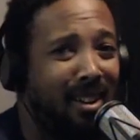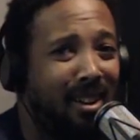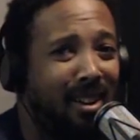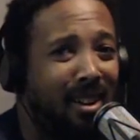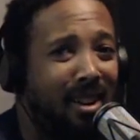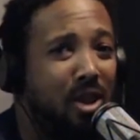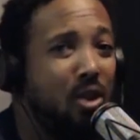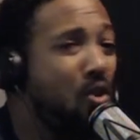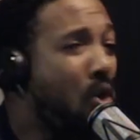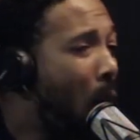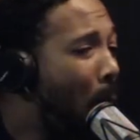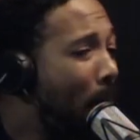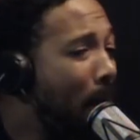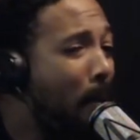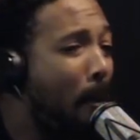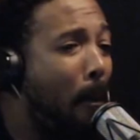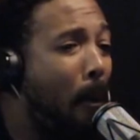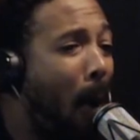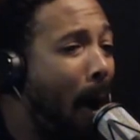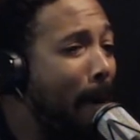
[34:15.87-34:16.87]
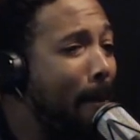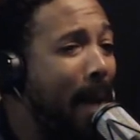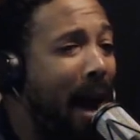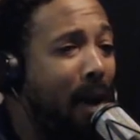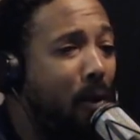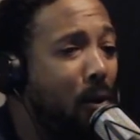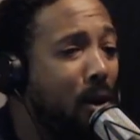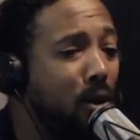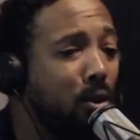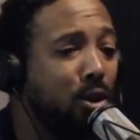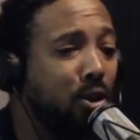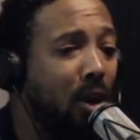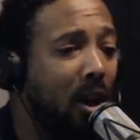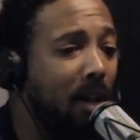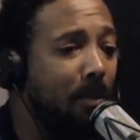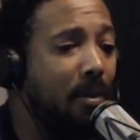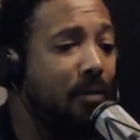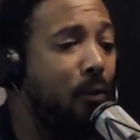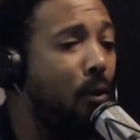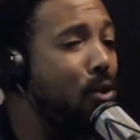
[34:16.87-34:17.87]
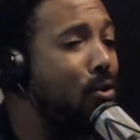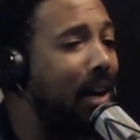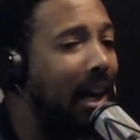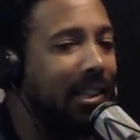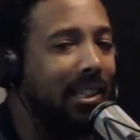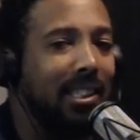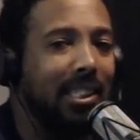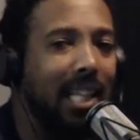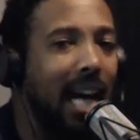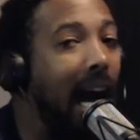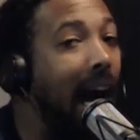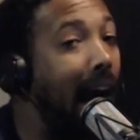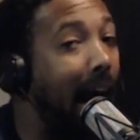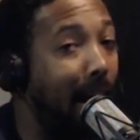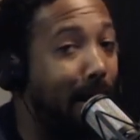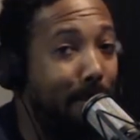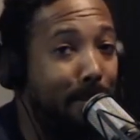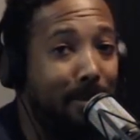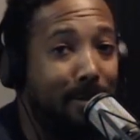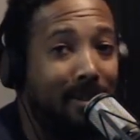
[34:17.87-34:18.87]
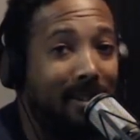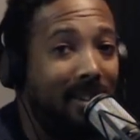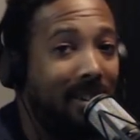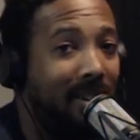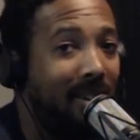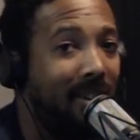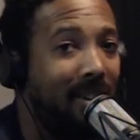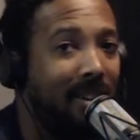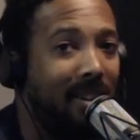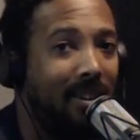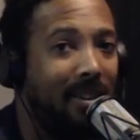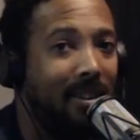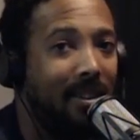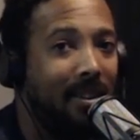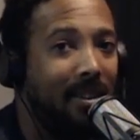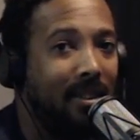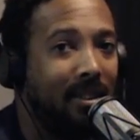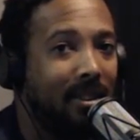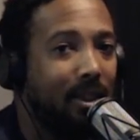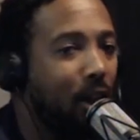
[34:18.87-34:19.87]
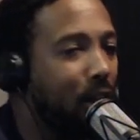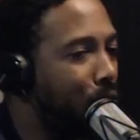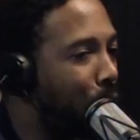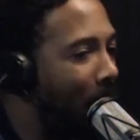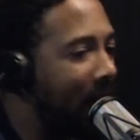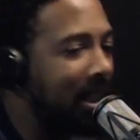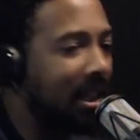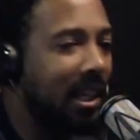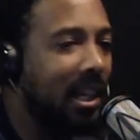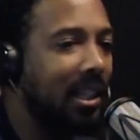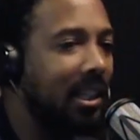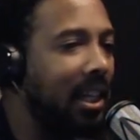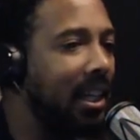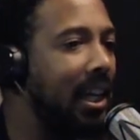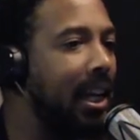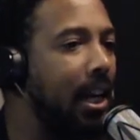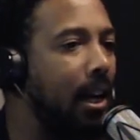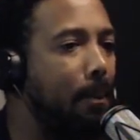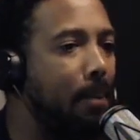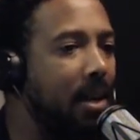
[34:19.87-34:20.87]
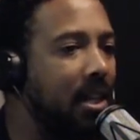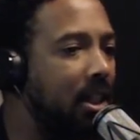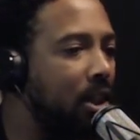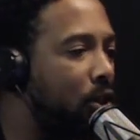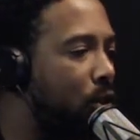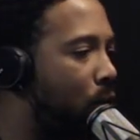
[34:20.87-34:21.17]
You're gonna be right back where you started before you got the job. So that's why it's a good thing to get a business.